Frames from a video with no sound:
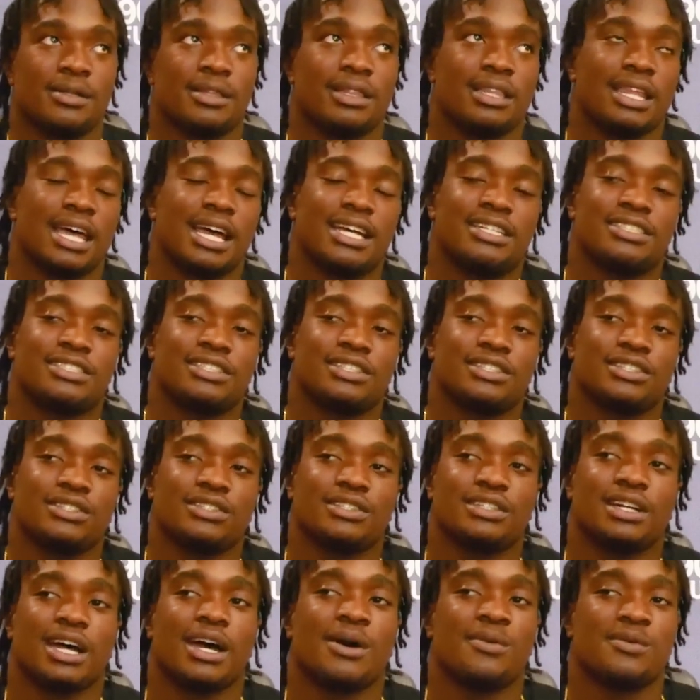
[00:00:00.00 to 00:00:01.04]
last
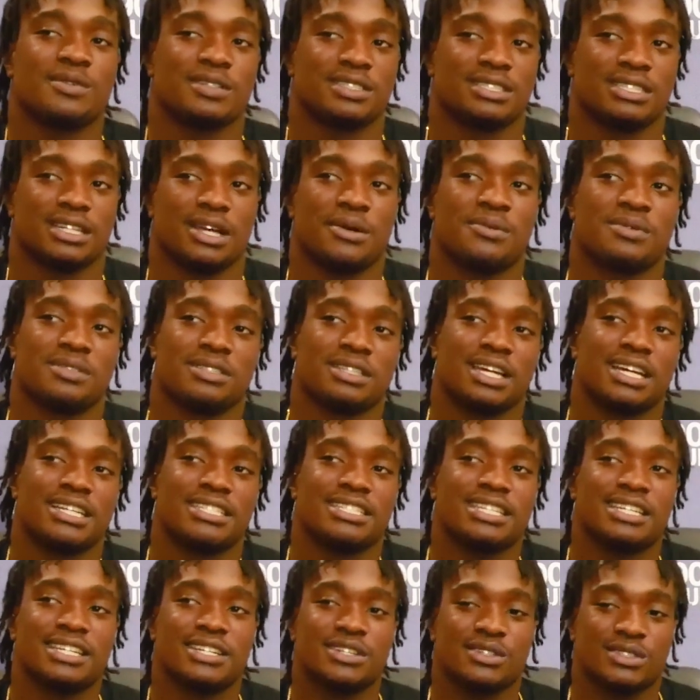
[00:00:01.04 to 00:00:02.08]
year I was
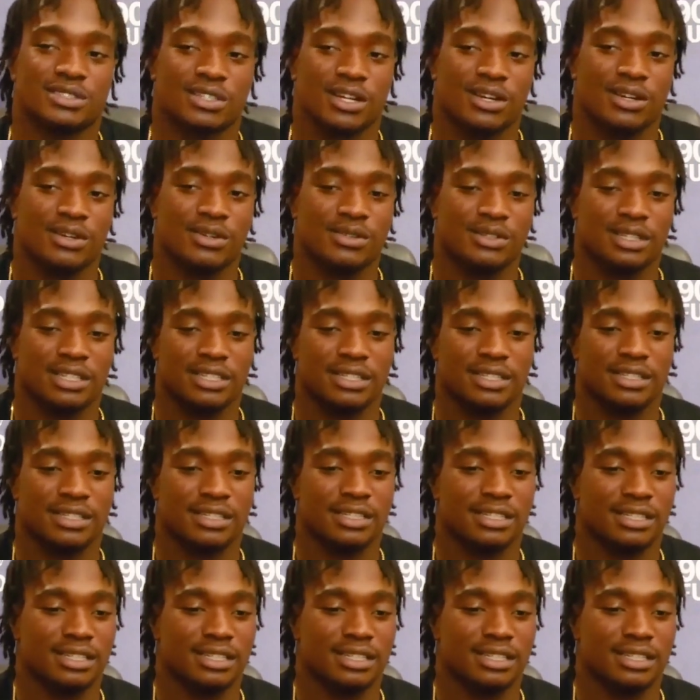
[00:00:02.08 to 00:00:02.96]
19 years old, and